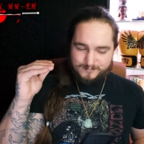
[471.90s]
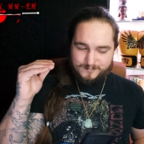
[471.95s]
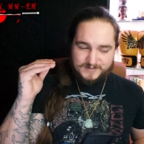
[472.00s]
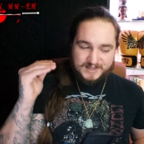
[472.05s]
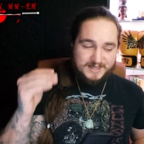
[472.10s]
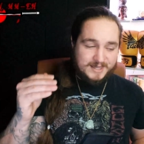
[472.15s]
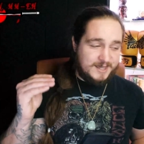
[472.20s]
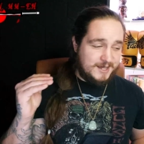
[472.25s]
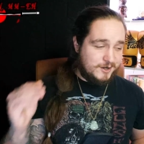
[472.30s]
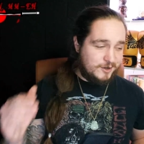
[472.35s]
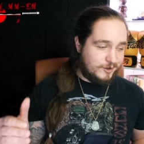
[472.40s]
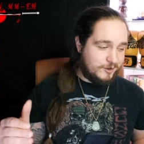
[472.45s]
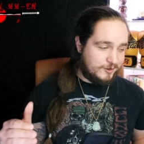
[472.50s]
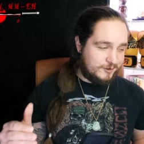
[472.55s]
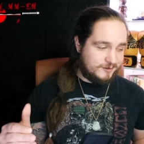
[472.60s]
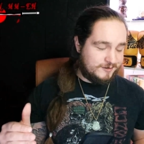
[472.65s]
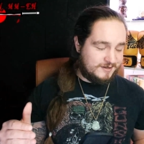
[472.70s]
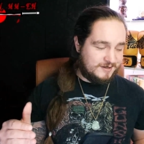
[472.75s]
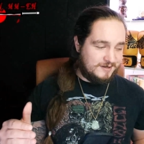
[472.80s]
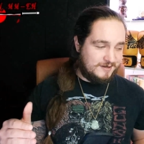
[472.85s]
he
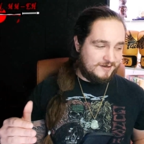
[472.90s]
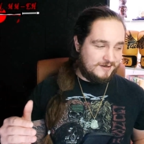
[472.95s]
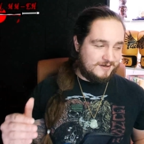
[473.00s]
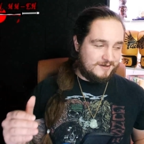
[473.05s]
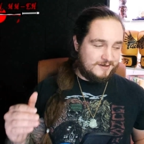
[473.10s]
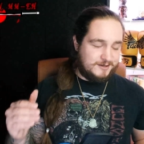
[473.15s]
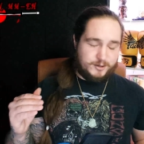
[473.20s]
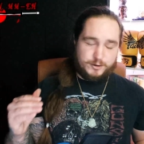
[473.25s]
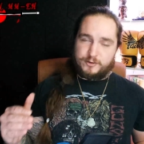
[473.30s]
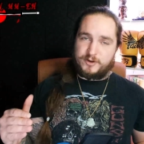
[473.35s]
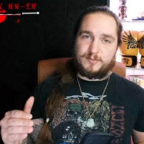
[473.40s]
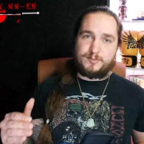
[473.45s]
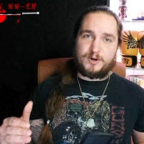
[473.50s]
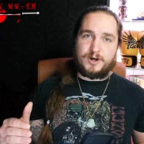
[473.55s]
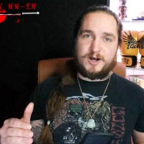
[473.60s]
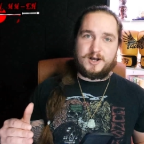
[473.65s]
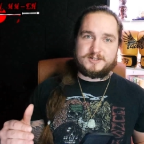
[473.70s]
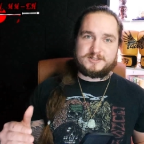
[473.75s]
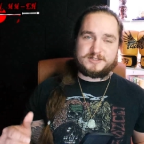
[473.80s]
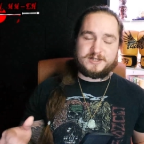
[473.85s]
hurt Yuri
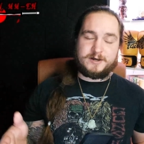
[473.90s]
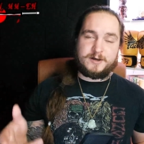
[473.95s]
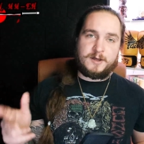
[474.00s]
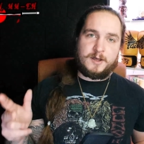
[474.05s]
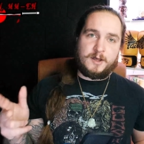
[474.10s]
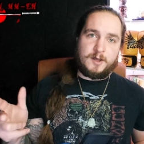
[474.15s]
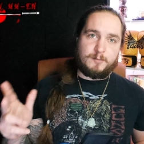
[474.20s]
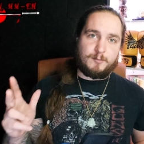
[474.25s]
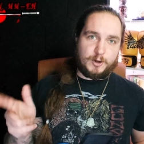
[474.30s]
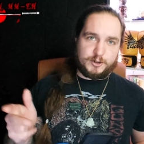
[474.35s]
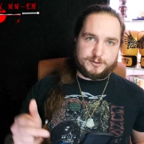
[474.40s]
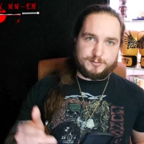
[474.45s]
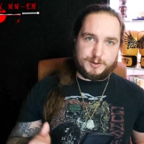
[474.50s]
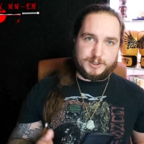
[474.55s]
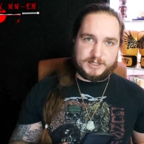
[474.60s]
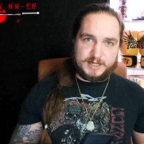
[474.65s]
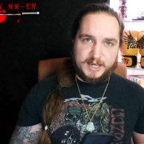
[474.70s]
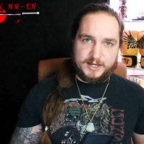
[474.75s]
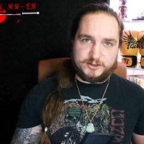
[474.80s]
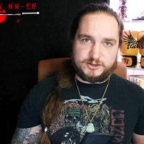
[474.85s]
Prochazka multiple
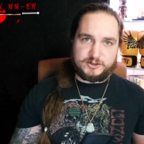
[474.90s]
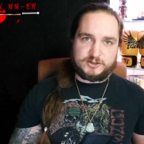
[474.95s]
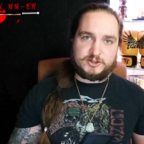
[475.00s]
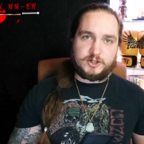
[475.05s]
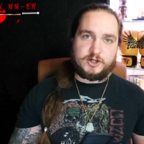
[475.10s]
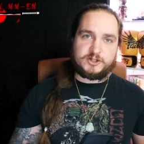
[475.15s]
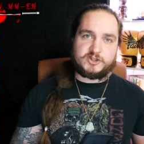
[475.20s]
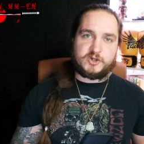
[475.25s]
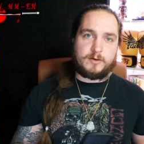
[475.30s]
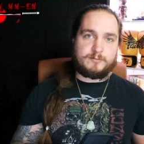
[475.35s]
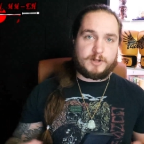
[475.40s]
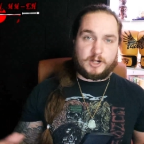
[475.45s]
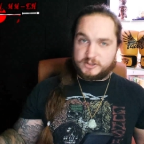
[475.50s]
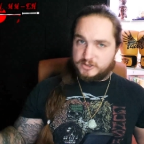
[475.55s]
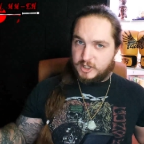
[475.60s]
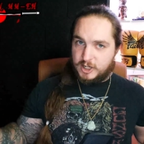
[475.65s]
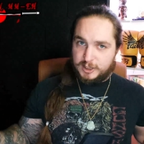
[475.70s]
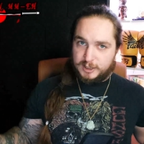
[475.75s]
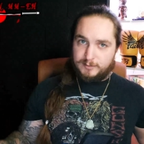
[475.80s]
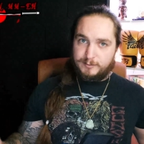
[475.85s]
occasions also. I'm not
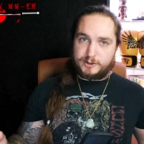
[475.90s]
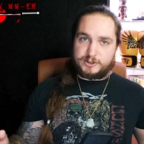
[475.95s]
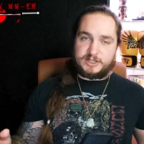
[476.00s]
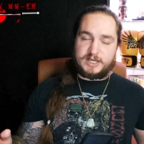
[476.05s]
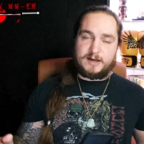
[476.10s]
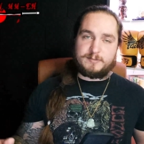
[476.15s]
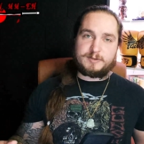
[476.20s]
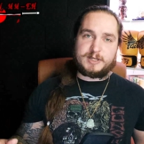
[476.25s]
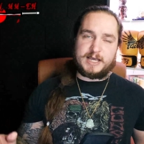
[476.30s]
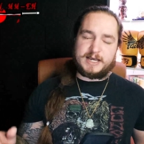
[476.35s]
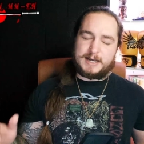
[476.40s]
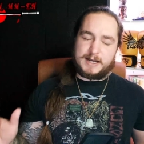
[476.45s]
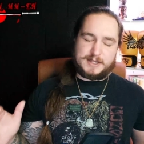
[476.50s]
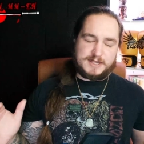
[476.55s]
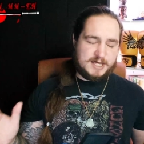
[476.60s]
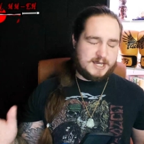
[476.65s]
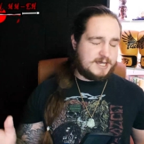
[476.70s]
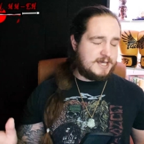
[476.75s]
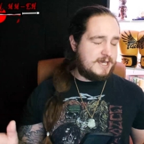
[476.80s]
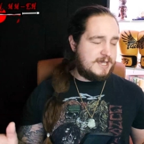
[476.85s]
talking about the up kick. I
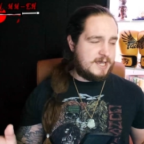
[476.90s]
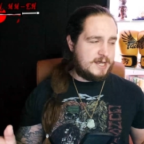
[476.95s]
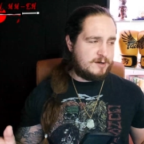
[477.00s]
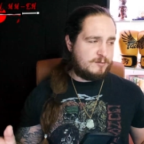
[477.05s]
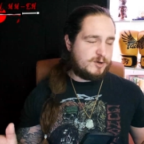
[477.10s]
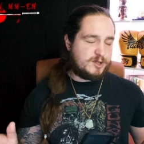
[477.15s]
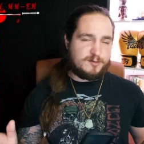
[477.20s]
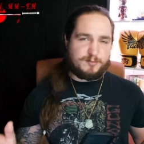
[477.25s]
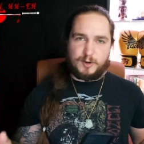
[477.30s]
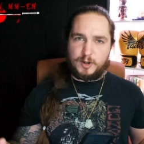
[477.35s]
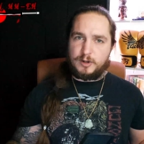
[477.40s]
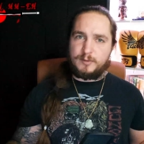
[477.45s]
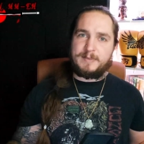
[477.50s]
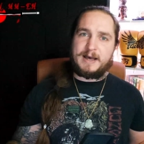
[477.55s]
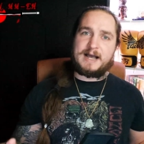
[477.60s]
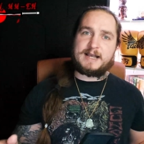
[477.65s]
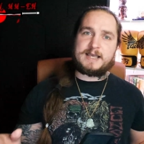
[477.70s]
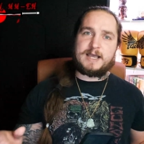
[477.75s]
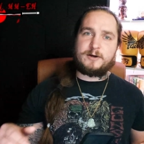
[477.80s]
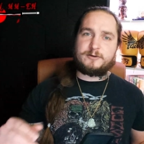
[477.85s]
think he hit him with a
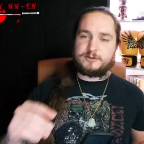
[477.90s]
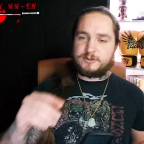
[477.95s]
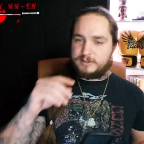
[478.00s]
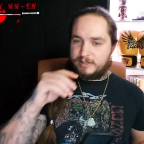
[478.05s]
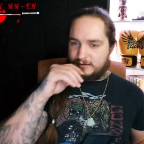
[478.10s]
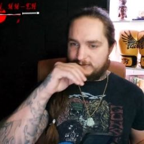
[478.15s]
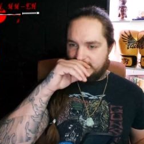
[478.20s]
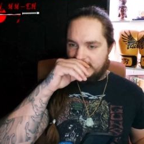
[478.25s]
pullback counter left